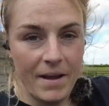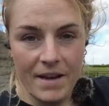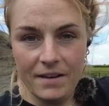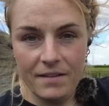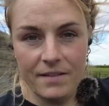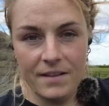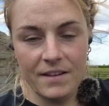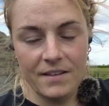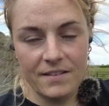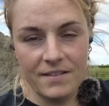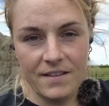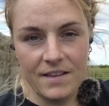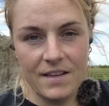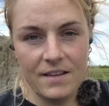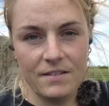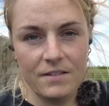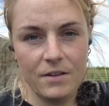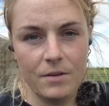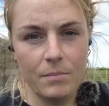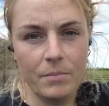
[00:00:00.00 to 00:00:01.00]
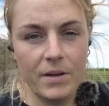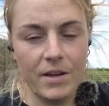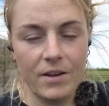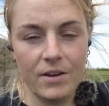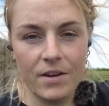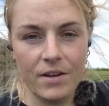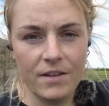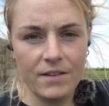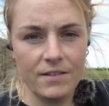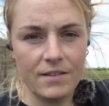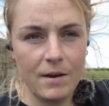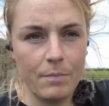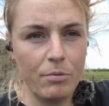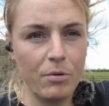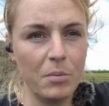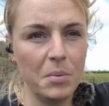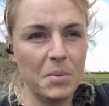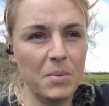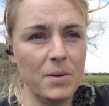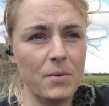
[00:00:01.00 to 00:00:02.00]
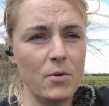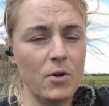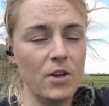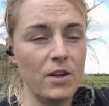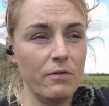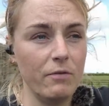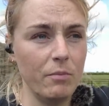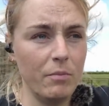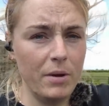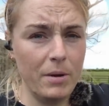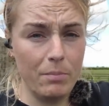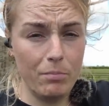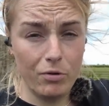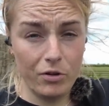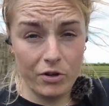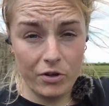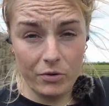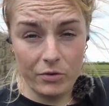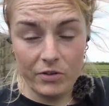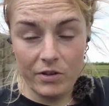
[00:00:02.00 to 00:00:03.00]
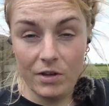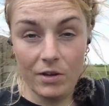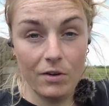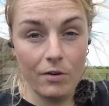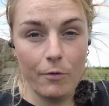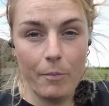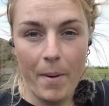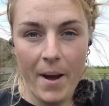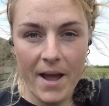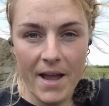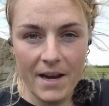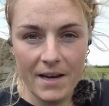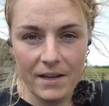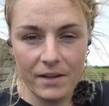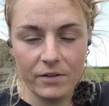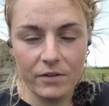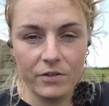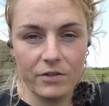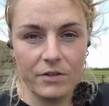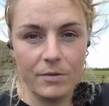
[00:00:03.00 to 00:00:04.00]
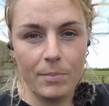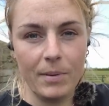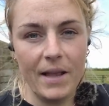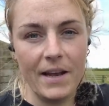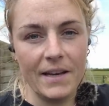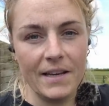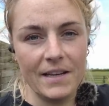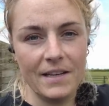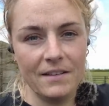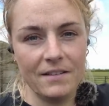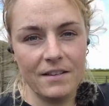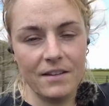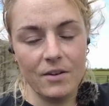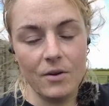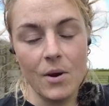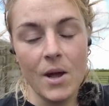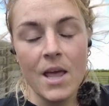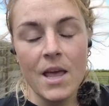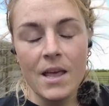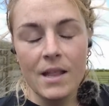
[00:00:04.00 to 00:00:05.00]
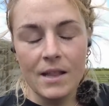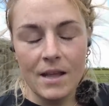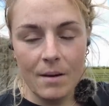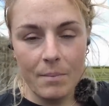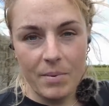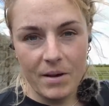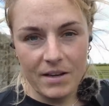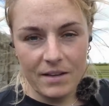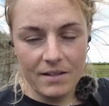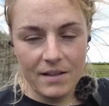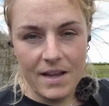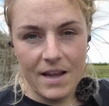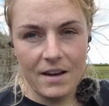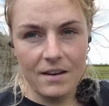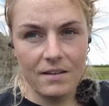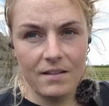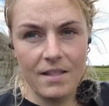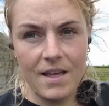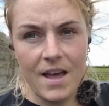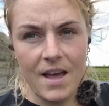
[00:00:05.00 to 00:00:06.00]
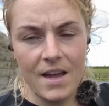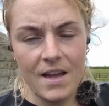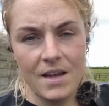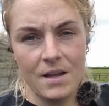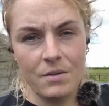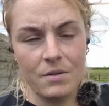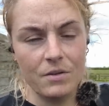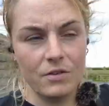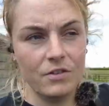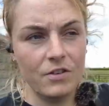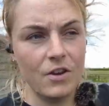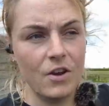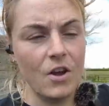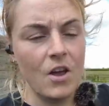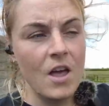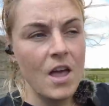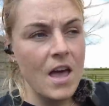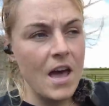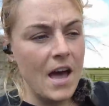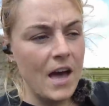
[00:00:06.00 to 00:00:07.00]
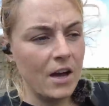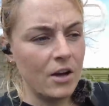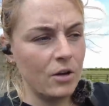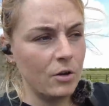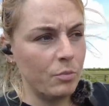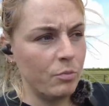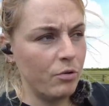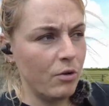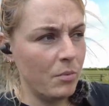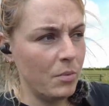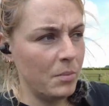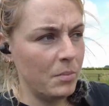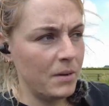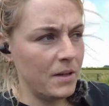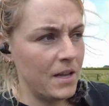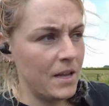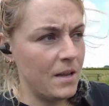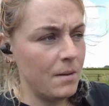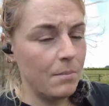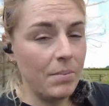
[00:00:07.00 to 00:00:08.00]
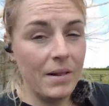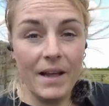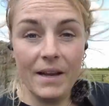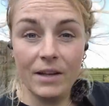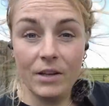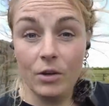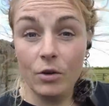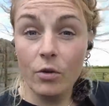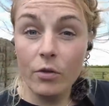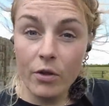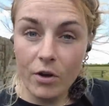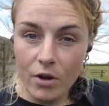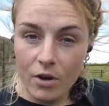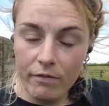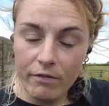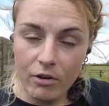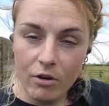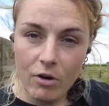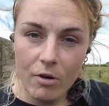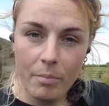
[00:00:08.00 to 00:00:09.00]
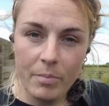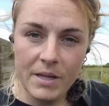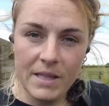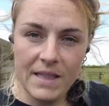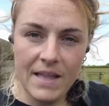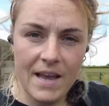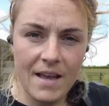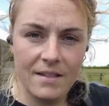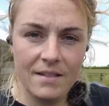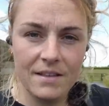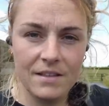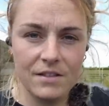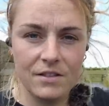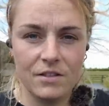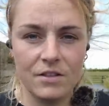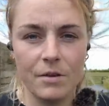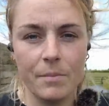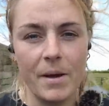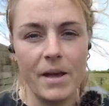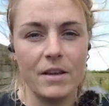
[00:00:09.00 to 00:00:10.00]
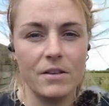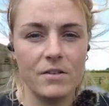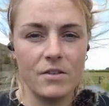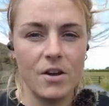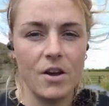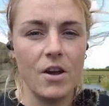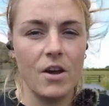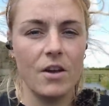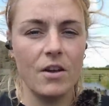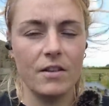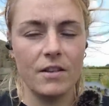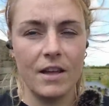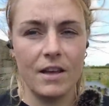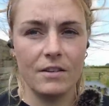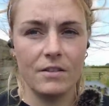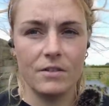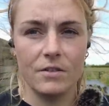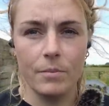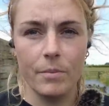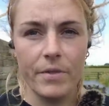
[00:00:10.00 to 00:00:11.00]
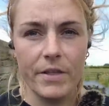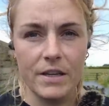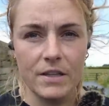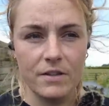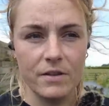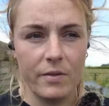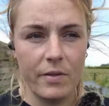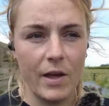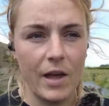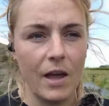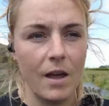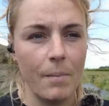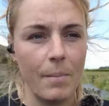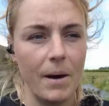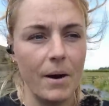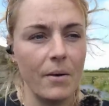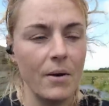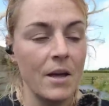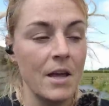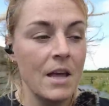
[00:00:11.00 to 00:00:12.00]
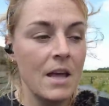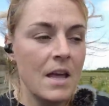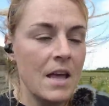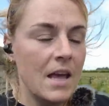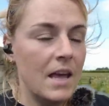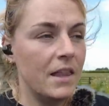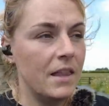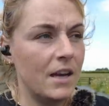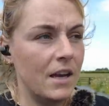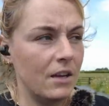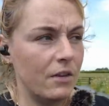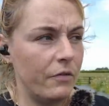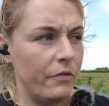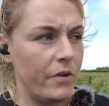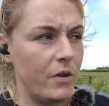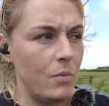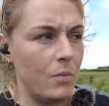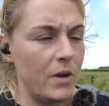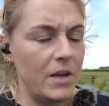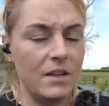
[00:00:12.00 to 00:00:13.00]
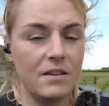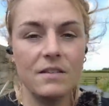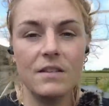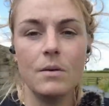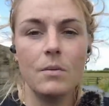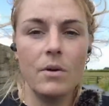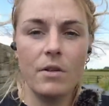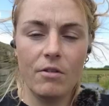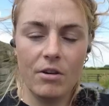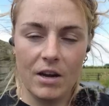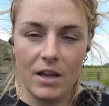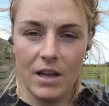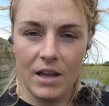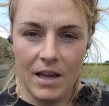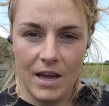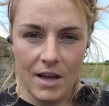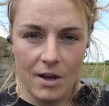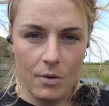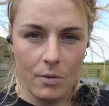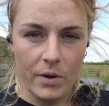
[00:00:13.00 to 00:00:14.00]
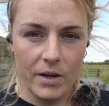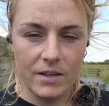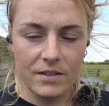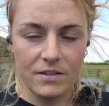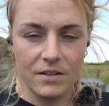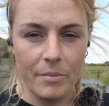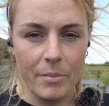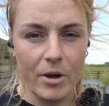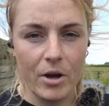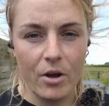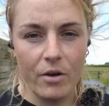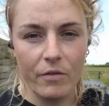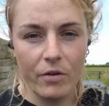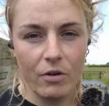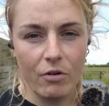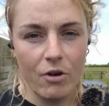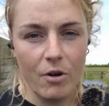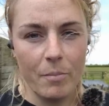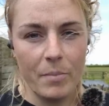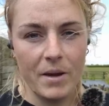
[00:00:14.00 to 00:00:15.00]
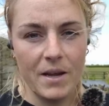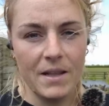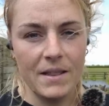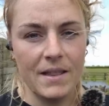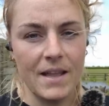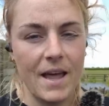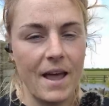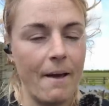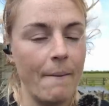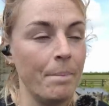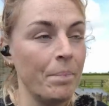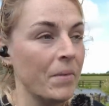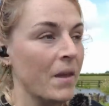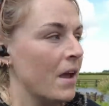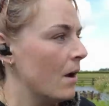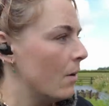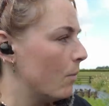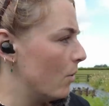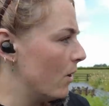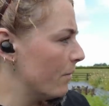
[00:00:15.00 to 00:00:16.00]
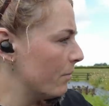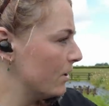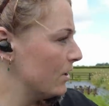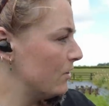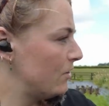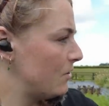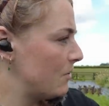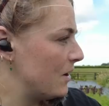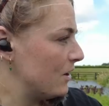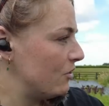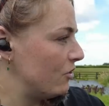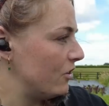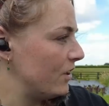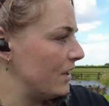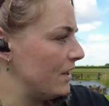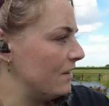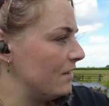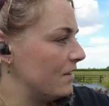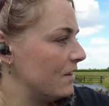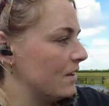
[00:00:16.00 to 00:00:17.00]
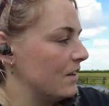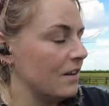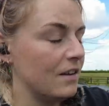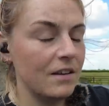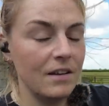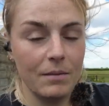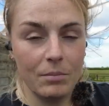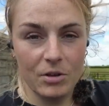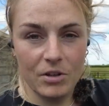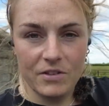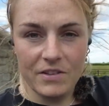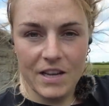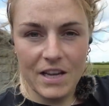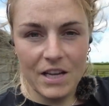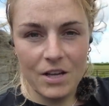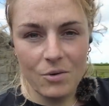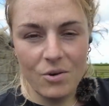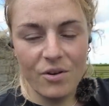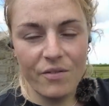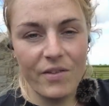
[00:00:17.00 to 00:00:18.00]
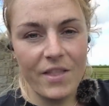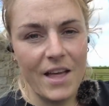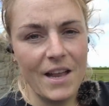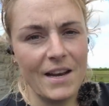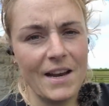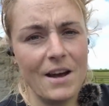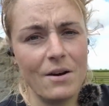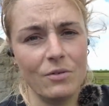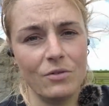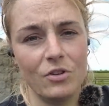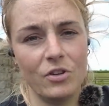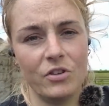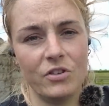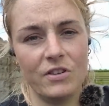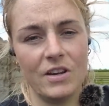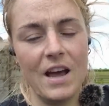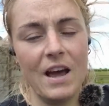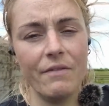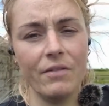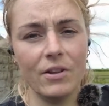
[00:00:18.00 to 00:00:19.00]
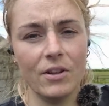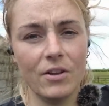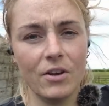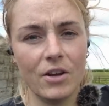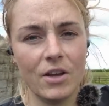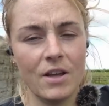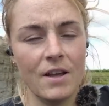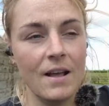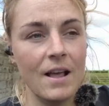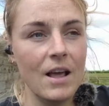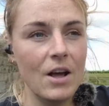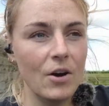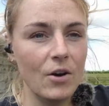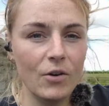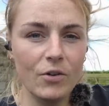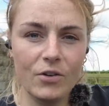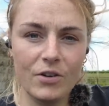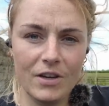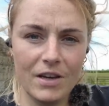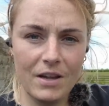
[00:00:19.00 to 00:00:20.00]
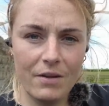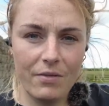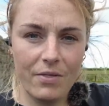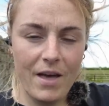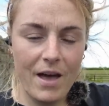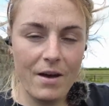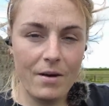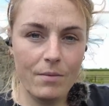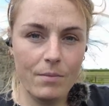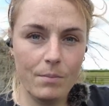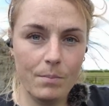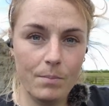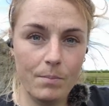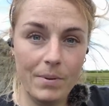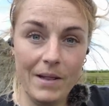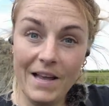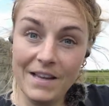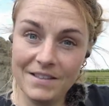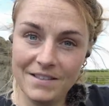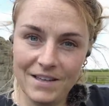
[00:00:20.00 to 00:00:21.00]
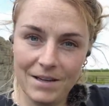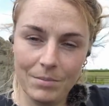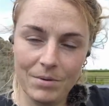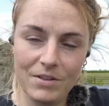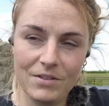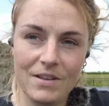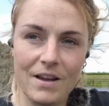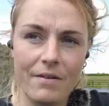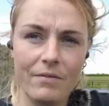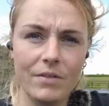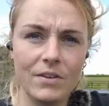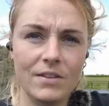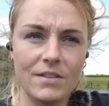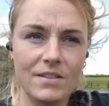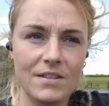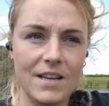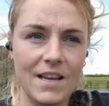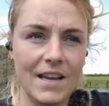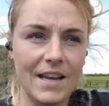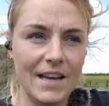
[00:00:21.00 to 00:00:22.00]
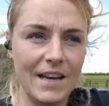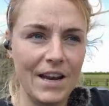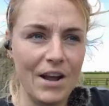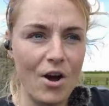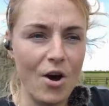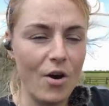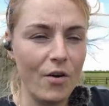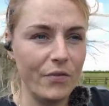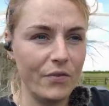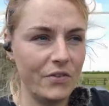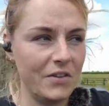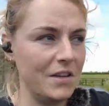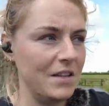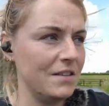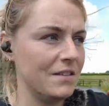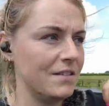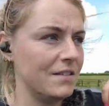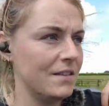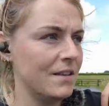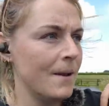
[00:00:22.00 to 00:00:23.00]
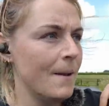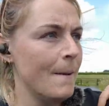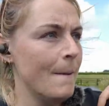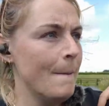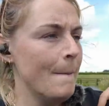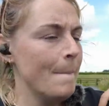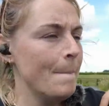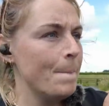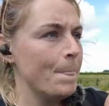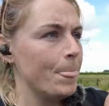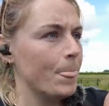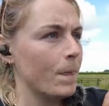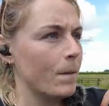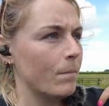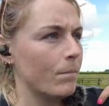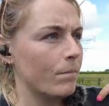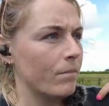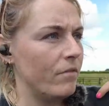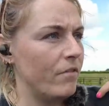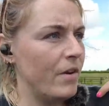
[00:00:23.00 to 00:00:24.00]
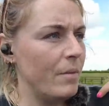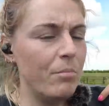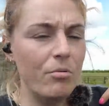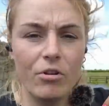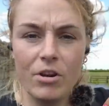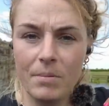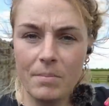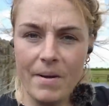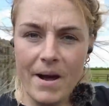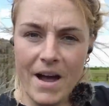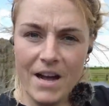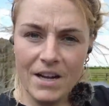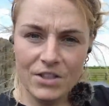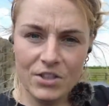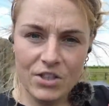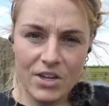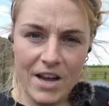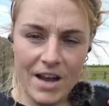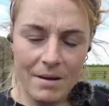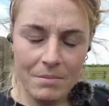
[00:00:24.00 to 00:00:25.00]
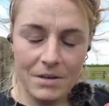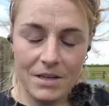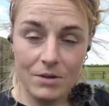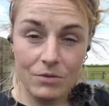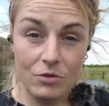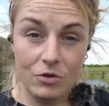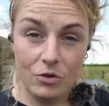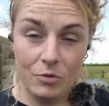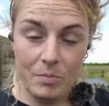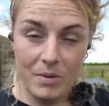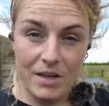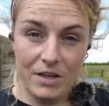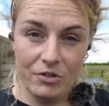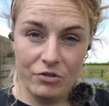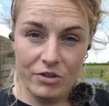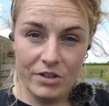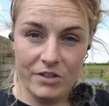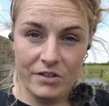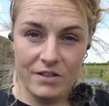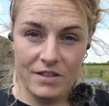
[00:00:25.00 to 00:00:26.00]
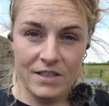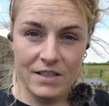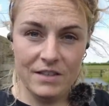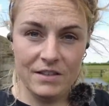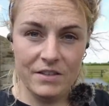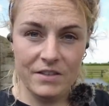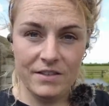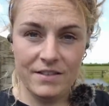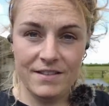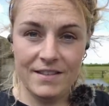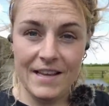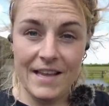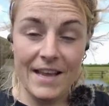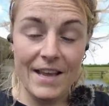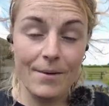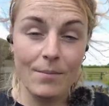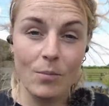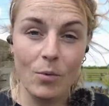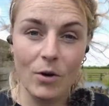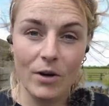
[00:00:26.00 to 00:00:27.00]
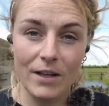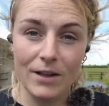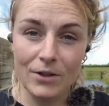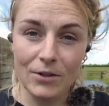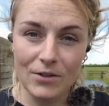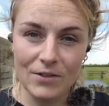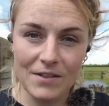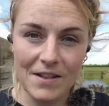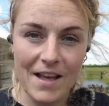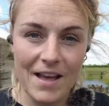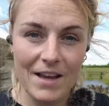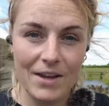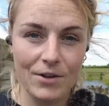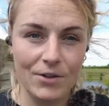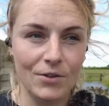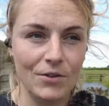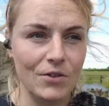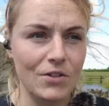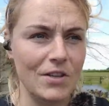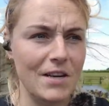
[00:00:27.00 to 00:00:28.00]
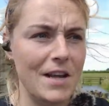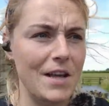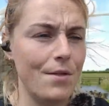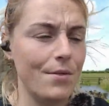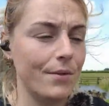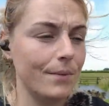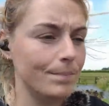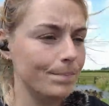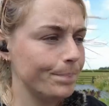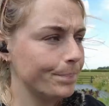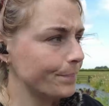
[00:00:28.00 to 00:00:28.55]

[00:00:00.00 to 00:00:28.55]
bed this season, because I probably won't even be producing enough biennials to plant into that bed at the end there either. So I could probably plant another cover crop in there this summer. So that's something to think about in the next few weeks, see whether I can get a quick summer cover crop in there. What I'm going to do actually is I'm going to take you over there now and just have a look underneath that plastic, because I haven't taken it off since February, March time, and it would just be interesting to see what it looks like underneath